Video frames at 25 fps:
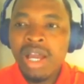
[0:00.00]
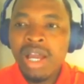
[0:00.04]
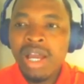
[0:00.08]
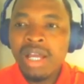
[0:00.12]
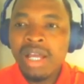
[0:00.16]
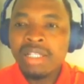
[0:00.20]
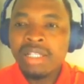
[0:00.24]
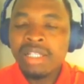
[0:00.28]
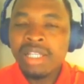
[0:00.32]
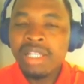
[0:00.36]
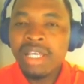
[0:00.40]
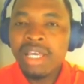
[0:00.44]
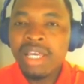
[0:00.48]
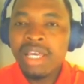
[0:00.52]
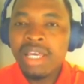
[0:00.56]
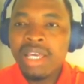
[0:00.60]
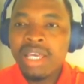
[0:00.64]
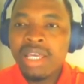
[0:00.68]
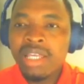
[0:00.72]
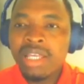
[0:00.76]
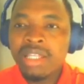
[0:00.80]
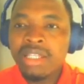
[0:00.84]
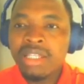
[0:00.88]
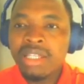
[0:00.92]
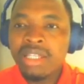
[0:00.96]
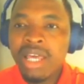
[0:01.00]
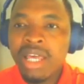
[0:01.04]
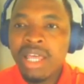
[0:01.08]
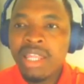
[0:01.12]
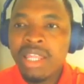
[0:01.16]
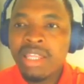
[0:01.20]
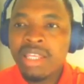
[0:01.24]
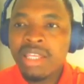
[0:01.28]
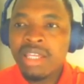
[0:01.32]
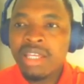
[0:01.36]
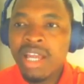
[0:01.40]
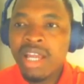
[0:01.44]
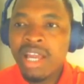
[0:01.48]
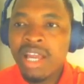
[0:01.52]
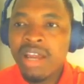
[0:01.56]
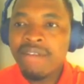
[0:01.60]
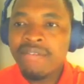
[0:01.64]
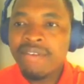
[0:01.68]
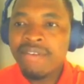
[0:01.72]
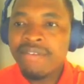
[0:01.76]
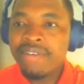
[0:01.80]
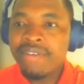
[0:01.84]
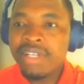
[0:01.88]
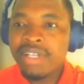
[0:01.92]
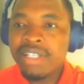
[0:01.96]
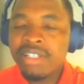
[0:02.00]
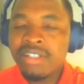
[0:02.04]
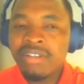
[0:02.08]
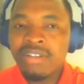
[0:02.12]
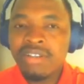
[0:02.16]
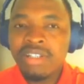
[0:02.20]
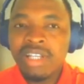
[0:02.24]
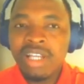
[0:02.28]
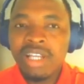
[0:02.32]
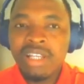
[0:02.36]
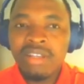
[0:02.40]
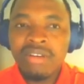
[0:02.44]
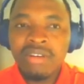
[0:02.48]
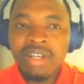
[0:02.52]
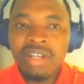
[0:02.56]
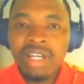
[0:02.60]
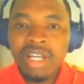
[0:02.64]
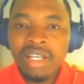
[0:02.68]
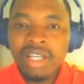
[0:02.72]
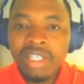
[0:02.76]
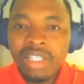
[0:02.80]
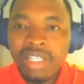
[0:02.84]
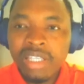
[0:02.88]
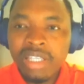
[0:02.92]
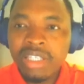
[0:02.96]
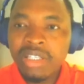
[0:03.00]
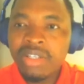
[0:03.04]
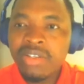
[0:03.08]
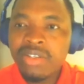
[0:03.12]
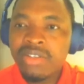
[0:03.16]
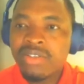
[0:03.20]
And then I think I have everything under lock and key.